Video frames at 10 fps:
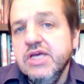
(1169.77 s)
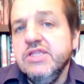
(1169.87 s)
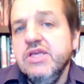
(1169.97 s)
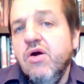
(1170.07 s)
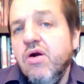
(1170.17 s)

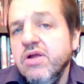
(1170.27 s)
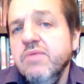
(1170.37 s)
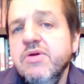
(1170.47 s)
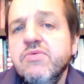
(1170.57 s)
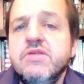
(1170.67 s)
The
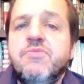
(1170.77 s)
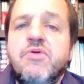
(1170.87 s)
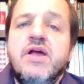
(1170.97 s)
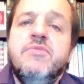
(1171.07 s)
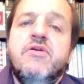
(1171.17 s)
argument with the
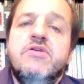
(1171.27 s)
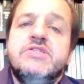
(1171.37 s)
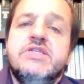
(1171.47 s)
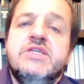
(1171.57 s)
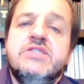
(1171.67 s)
primaries
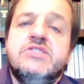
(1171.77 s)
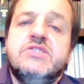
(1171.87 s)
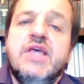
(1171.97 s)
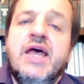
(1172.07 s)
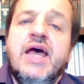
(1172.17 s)
is
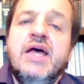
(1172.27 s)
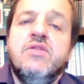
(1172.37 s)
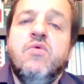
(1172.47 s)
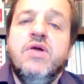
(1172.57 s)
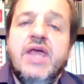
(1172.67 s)
that
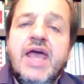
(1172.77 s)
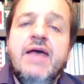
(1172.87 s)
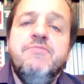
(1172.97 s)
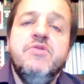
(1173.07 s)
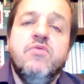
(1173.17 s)
what
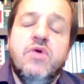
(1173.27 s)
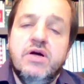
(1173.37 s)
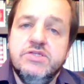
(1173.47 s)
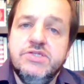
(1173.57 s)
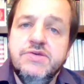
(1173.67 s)
happened
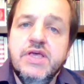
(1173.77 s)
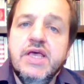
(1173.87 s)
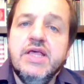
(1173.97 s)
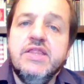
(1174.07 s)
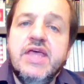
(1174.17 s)
was
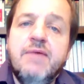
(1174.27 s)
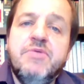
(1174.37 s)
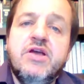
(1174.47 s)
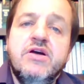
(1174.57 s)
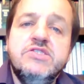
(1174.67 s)
that
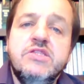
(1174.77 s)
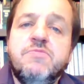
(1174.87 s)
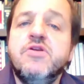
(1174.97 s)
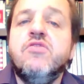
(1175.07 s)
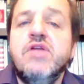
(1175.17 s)
because of the
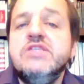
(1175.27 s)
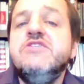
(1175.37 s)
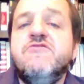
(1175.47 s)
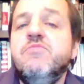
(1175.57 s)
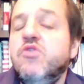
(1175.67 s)

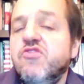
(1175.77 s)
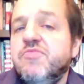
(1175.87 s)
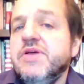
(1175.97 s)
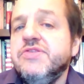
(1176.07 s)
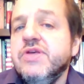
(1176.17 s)
progressive movement